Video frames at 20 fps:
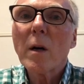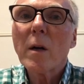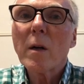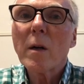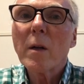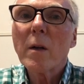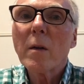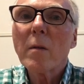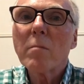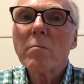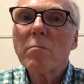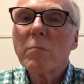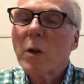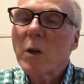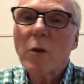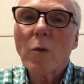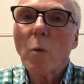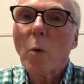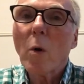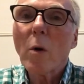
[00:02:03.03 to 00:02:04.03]
in
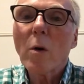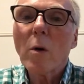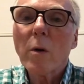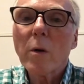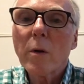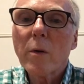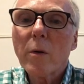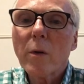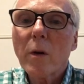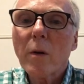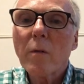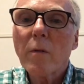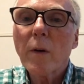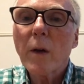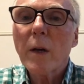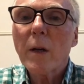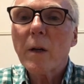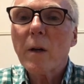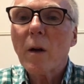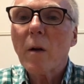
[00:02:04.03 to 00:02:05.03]
the world. You can
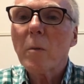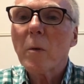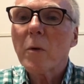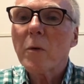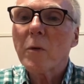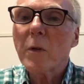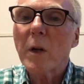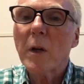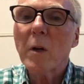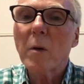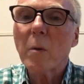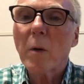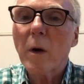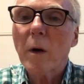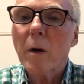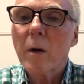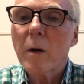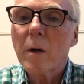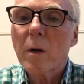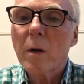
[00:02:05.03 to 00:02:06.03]
find it almost
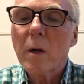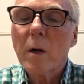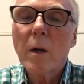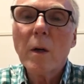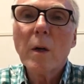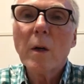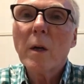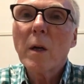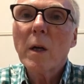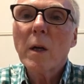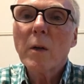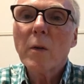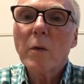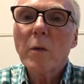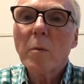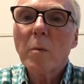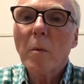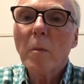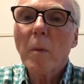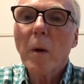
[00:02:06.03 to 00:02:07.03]
anywhere in
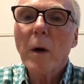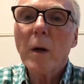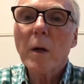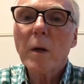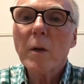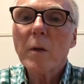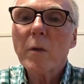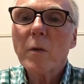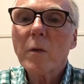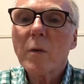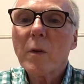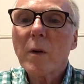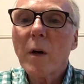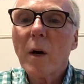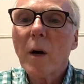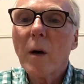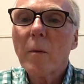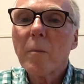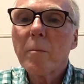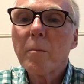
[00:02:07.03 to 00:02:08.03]
supermarkets,
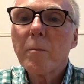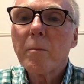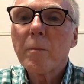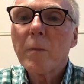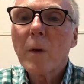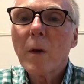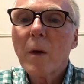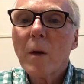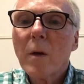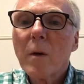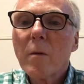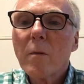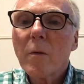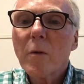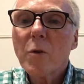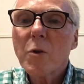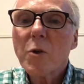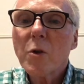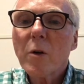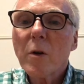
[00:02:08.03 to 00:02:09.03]

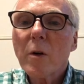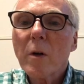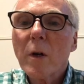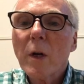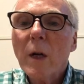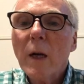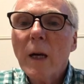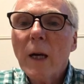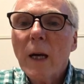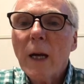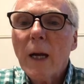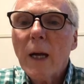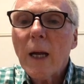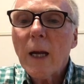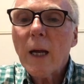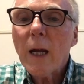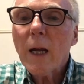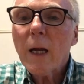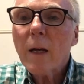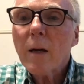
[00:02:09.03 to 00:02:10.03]
for sure.
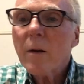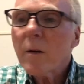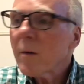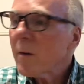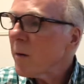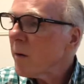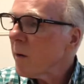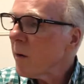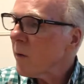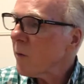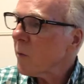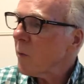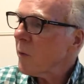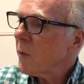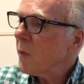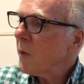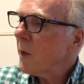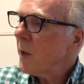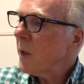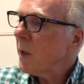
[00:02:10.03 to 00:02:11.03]
And as we'll
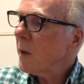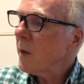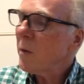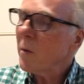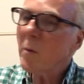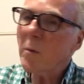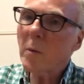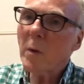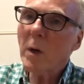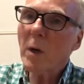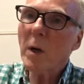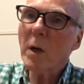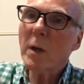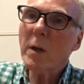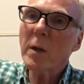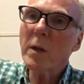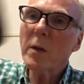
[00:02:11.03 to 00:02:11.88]
see when we look at